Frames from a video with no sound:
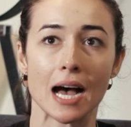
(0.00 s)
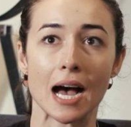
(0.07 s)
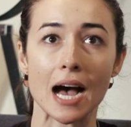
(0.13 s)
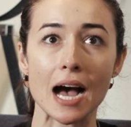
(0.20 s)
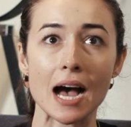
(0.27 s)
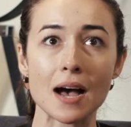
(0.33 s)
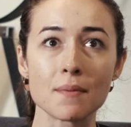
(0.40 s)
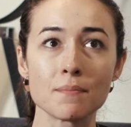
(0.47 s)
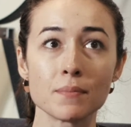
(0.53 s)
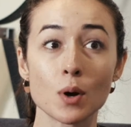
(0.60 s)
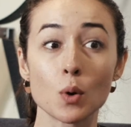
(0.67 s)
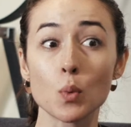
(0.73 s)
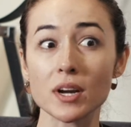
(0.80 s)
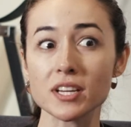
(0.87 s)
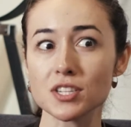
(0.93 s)

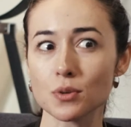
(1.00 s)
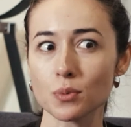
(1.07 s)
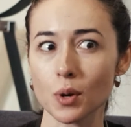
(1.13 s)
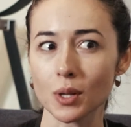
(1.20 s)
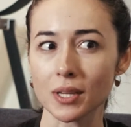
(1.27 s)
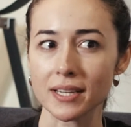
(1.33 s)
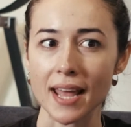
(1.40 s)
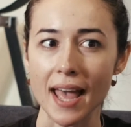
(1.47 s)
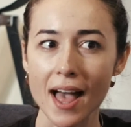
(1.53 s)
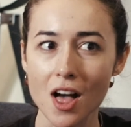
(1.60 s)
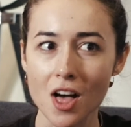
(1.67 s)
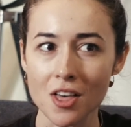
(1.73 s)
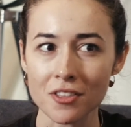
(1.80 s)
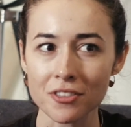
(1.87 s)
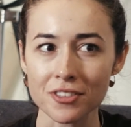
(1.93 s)
What is the role in
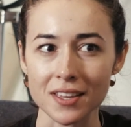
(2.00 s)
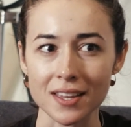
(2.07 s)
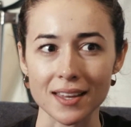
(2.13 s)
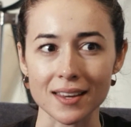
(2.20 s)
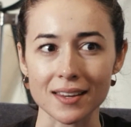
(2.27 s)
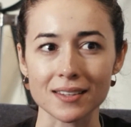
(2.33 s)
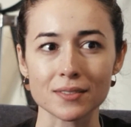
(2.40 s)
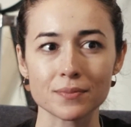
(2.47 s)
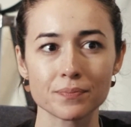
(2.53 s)
health and